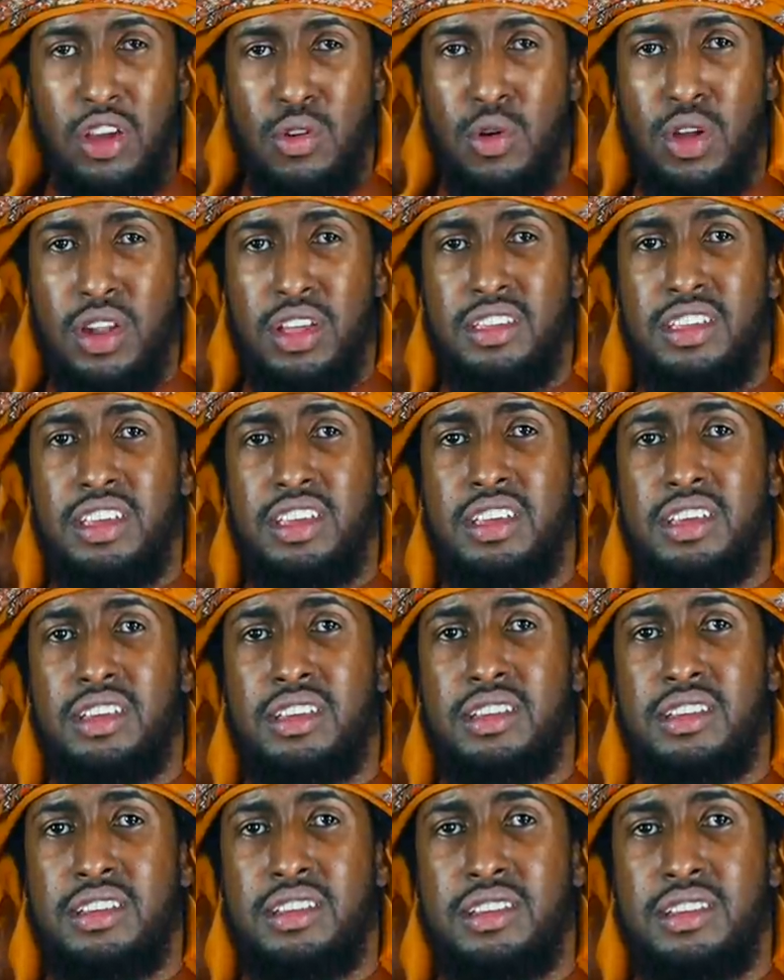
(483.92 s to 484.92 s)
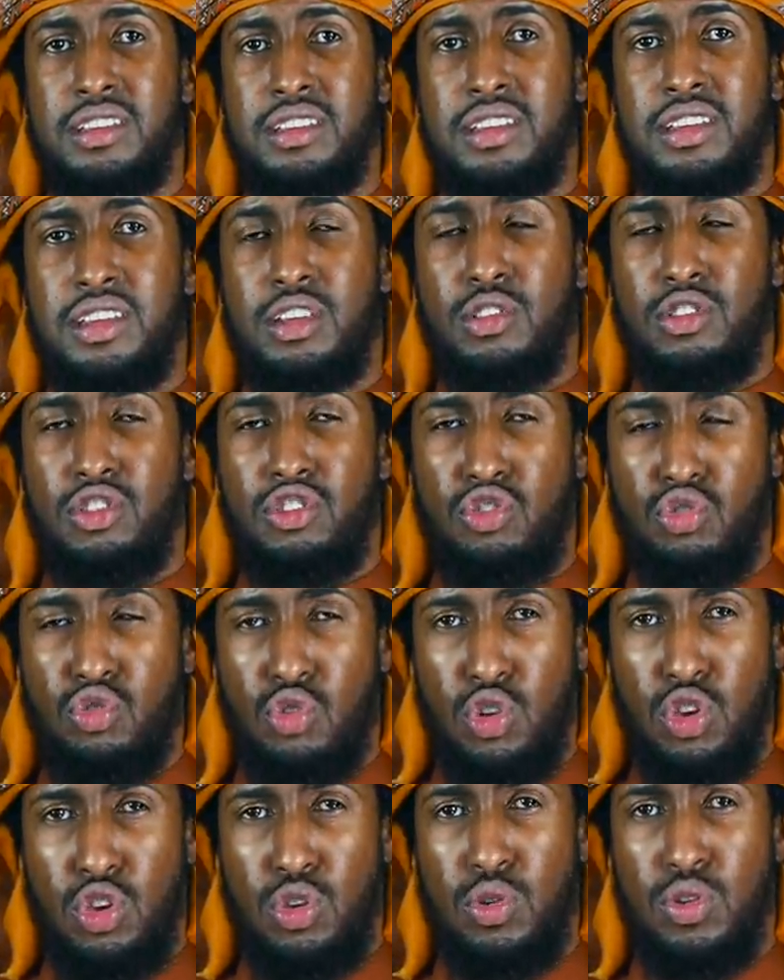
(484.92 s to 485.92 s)
quality. It'll
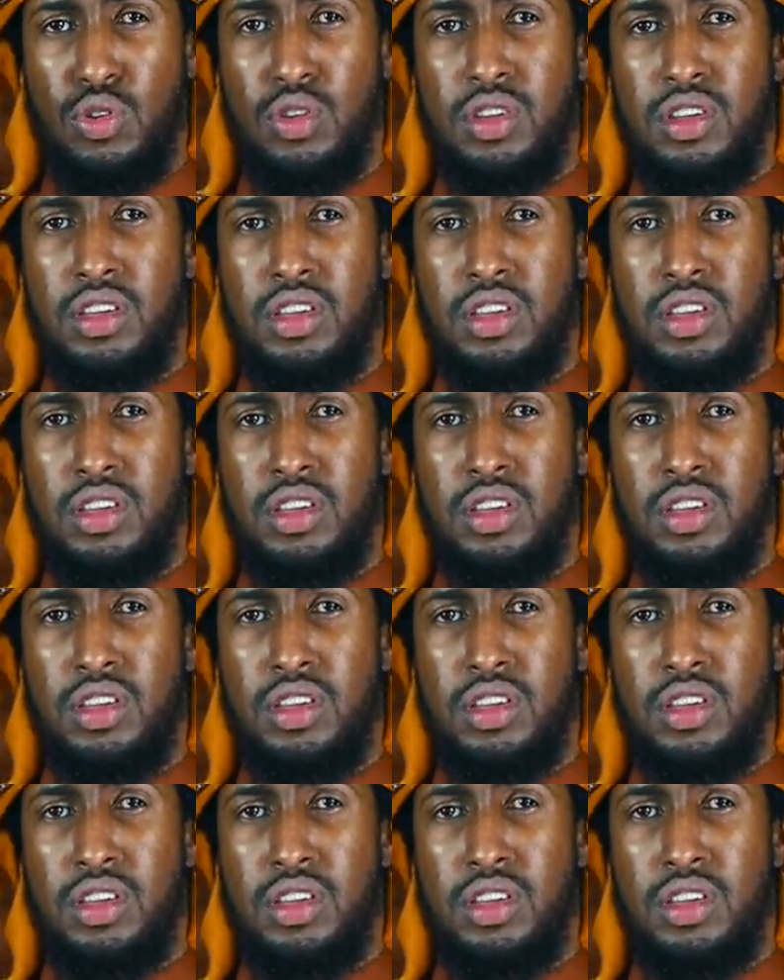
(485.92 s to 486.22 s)
destroy you.